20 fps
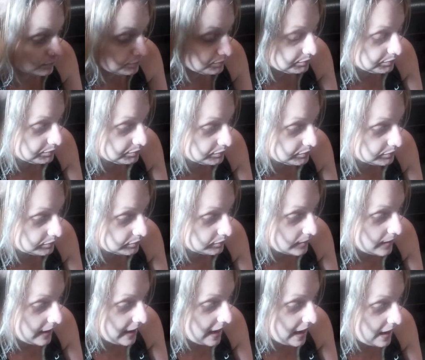but I
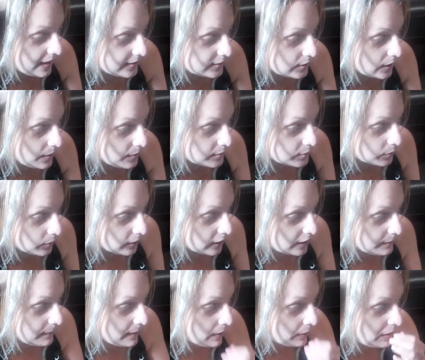wanted to give you guys a
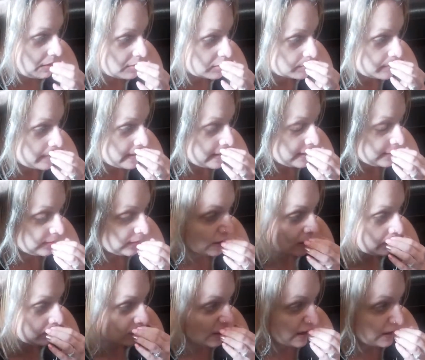different view
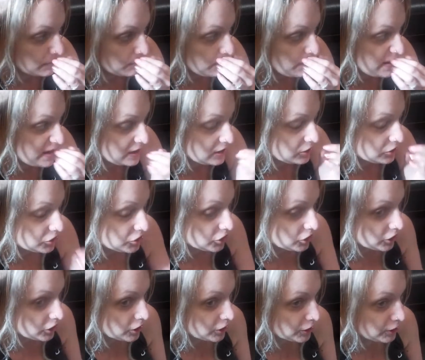so you can kind of
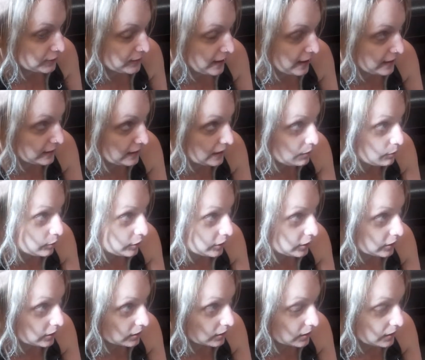see how it's
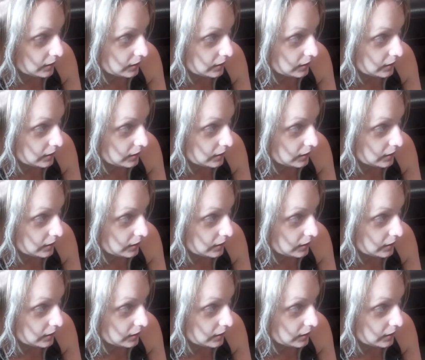done.